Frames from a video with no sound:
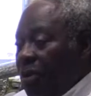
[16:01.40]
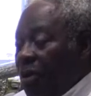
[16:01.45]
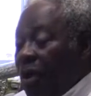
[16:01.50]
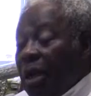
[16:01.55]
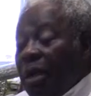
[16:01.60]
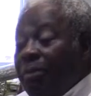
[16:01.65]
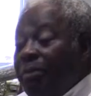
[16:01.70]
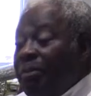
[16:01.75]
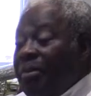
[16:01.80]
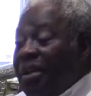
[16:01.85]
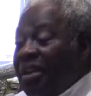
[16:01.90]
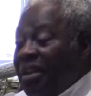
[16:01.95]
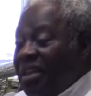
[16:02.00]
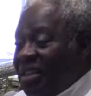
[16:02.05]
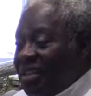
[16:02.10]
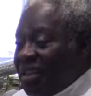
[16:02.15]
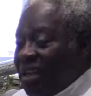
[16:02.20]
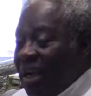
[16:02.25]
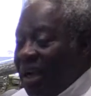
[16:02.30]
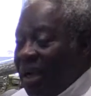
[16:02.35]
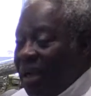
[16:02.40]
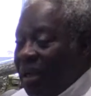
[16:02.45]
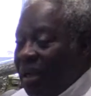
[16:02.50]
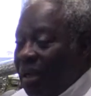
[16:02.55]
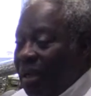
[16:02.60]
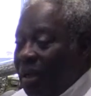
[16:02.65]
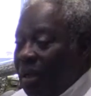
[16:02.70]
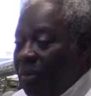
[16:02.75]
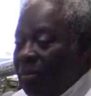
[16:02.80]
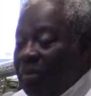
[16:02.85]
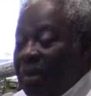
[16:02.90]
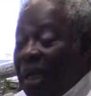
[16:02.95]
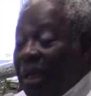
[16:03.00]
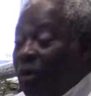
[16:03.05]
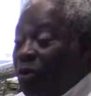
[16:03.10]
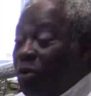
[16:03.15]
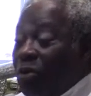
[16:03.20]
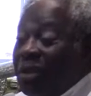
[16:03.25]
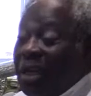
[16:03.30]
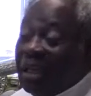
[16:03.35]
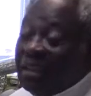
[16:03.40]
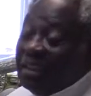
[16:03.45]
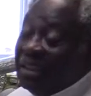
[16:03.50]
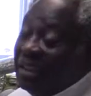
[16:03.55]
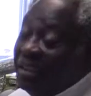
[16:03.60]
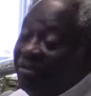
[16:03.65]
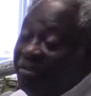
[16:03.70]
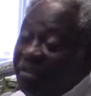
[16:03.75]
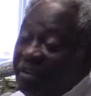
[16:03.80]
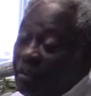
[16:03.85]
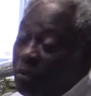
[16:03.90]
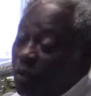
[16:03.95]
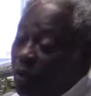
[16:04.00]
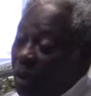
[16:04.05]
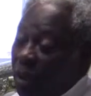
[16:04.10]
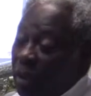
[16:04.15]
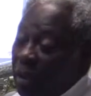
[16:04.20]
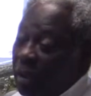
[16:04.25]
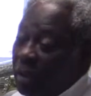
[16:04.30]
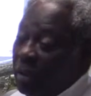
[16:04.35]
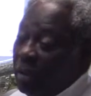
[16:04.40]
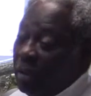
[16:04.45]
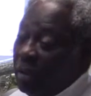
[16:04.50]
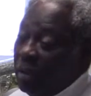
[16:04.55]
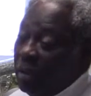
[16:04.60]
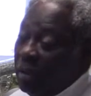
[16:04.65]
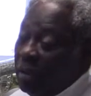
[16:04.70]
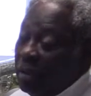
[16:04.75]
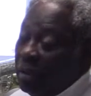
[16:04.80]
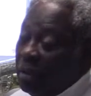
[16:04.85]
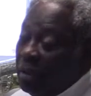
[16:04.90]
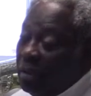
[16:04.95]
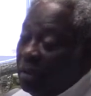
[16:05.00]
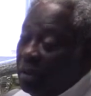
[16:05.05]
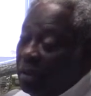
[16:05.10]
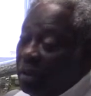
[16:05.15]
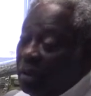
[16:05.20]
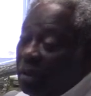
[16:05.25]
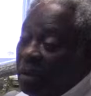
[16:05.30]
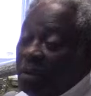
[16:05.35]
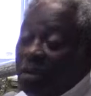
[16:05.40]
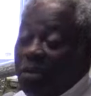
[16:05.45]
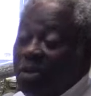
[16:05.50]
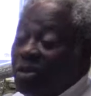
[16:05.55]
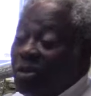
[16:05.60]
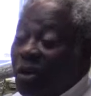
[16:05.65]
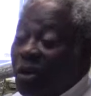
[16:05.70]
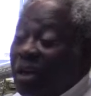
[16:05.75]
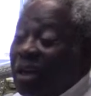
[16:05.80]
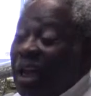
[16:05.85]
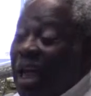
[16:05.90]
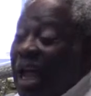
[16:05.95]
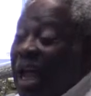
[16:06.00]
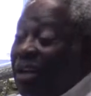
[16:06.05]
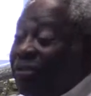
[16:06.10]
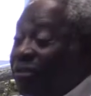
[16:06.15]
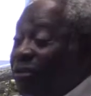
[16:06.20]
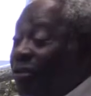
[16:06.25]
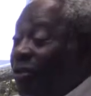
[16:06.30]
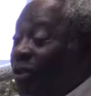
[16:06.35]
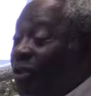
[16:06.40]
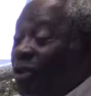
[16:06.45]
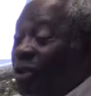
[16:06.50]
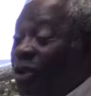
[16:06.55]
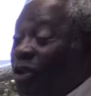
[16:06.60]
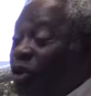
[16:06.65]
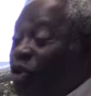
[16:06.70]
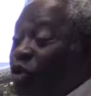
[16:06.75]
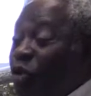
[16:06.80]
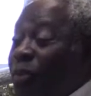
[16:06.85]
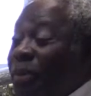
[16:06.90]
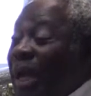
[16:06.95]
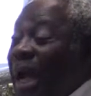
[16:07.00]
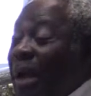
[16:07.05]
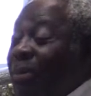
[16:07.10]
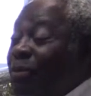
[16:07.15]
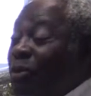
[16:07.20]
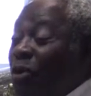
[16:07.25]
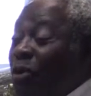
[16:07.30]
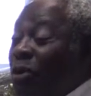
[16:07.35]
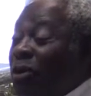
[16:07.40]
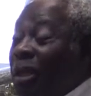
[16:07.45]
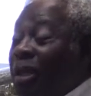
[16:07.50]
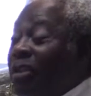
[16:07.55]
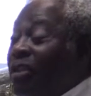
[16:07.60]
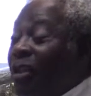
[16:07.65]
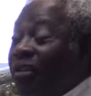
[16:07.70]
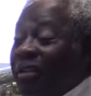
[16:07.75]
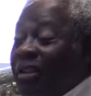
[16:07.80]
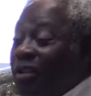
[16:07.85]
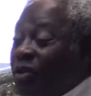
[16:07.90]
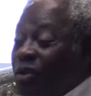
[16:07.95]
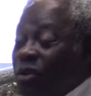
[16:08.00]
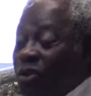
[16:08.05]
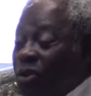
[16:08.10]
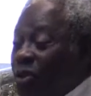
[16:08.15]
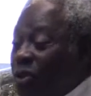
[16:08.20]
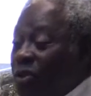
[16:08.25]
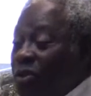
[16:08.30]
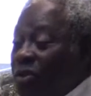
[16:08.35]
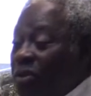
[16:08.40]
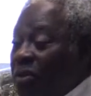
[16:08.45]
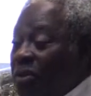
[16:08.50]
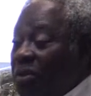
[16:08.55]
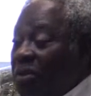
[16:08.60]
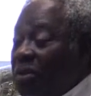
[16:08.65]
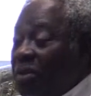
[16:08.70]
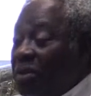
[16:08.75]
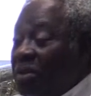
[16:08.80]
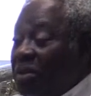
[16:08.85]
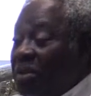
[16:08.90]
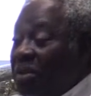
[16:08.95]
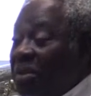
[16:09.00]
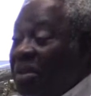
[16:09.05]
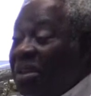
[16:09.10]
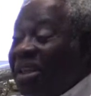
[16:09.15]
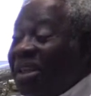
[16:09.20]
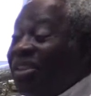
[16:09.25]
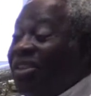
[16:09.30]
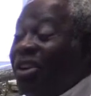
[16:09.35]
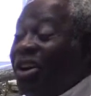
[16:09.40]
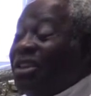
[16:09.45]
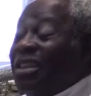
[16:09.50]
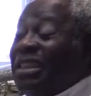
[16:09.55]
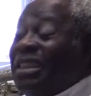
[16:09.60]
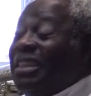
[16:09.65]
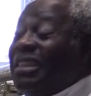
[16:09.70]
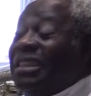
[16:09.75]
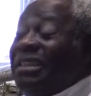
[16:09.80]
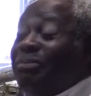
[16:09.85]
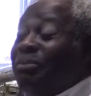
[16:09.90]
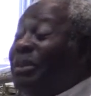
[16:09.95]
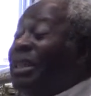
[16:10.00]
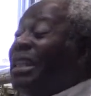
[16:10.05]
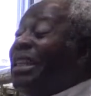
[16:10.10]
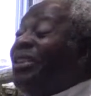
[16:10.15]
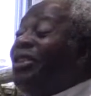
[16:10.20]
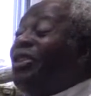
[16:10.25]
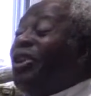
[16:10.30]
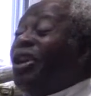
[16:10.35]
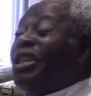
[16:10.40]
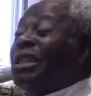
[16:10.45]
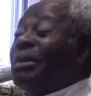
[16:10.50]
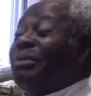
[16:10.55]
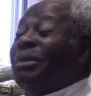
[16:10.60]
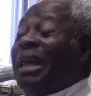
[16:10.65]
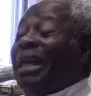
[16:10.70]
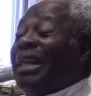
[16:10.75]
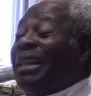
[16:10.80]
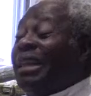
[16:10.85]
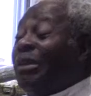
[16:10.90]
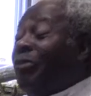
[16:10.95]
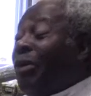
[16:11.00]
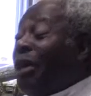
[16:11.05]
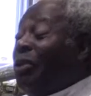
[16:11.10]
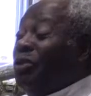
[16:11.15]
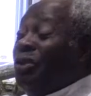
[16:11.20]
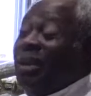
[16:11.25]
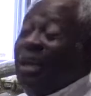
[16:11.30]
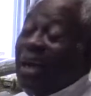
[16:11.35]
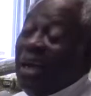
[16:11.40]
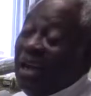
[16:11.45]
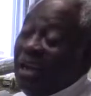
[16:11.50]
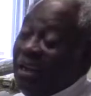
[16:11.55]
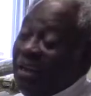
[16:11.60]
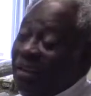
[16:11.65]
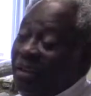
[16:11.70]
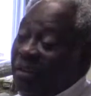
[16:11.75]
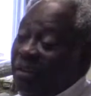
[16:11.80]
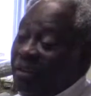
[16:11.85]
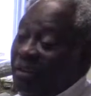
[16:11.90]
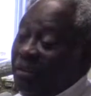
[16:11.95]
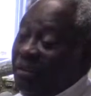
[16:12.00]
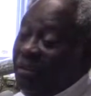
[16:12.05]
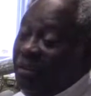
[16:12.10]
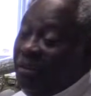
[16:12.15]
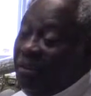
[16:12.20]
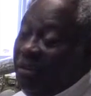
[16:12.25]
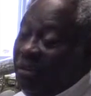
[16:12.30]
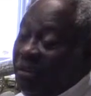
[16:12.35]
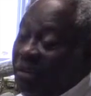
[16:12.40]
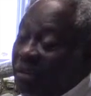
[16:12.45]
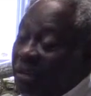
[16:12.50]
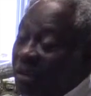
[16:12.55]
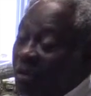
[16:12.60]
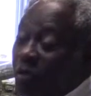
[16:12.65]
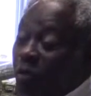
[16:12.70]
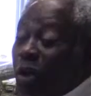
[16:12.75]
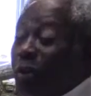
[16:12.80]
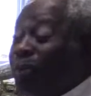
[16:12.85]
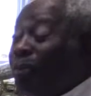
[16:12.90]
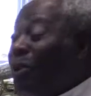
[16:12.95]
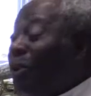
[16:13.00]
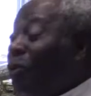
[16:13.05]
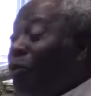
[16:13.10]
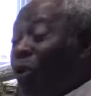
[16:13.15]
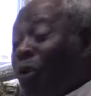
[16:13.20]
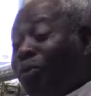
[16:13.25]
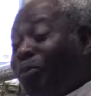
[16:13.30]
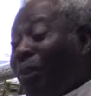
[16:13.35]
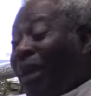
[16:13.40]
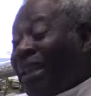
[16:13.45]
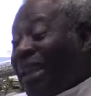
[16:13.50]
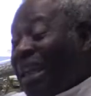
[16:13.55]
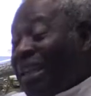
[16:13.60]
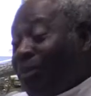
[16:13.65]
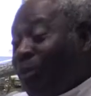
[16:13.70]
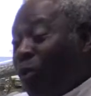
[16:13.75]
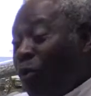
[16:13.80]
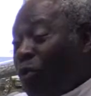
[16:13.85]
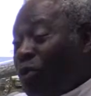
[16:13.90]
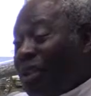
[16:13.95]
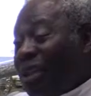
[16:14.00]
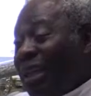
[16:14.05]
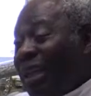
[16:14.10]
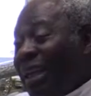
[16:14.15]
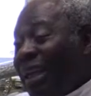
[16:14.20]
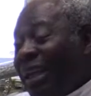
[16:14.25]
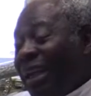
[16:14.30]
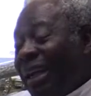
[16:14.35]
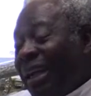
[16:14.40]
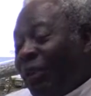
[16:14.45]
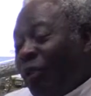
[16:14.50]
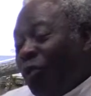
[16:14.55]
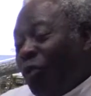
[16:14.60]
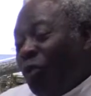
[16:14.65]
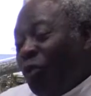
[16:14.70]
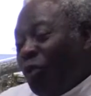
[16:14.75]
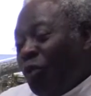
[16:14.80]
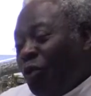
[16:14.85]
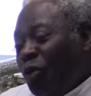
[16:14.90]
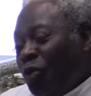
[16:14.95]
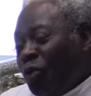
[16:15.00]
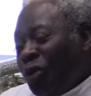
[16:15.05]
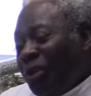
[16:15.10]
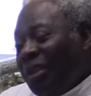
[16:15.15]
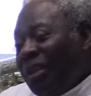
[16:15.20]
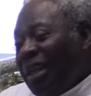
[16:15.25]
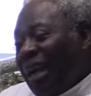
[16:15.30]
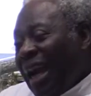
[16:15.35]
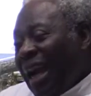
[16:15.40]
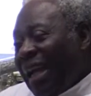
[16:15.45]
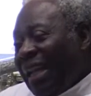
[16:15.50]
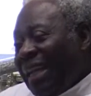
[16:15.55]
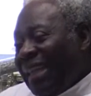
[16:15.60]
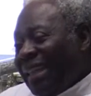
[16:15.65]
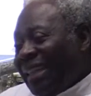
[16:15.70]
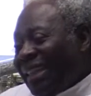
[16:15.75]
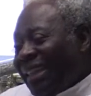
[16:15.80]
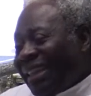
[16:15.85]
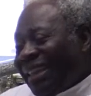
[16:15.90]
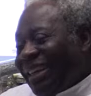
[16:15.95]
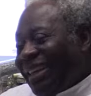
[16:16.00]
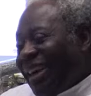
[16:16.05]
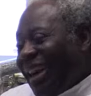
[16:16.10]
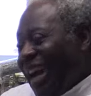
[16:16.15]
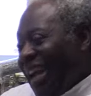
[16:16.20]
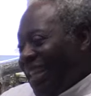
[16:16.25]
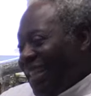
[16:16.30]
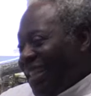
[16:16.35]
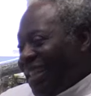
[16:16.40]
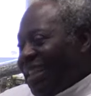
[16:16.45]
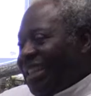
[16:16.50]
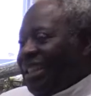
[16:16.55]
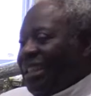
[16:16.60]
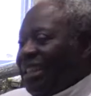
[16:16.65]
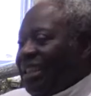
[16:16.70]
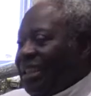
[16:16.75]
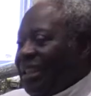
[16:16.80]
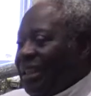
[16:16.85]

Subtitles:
or a minister may lose that individual. Your life should be absolutely nothing to you. It doesn't mean anything when you die. What matters most? Do you die in Christ?